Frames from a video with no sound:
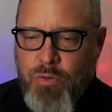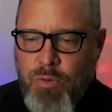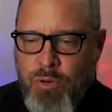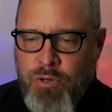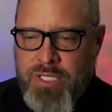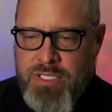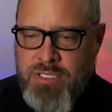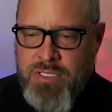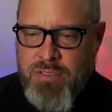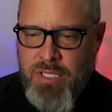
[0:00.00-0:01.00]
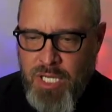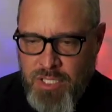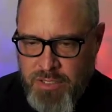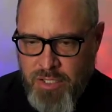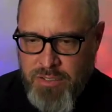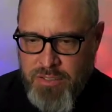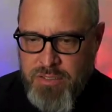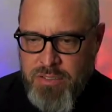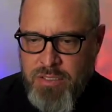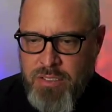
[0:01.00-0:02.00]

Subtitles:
or its oligarchs?